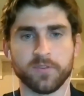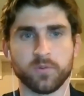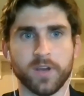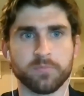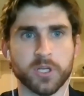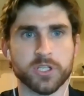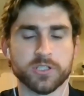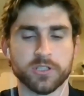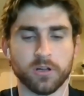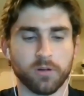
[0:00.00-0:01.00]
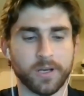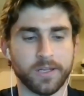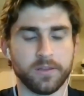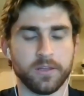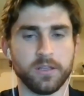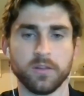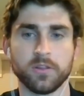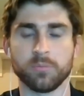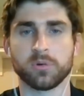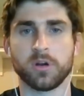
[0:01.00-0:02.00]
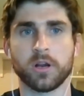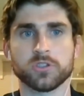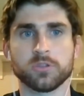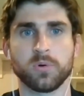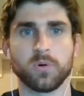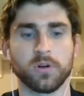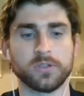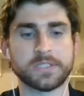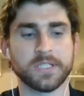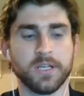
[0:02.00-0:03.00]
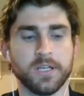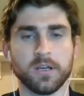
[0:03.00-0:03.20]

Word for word: if we haven't mentioned already, the the progress reports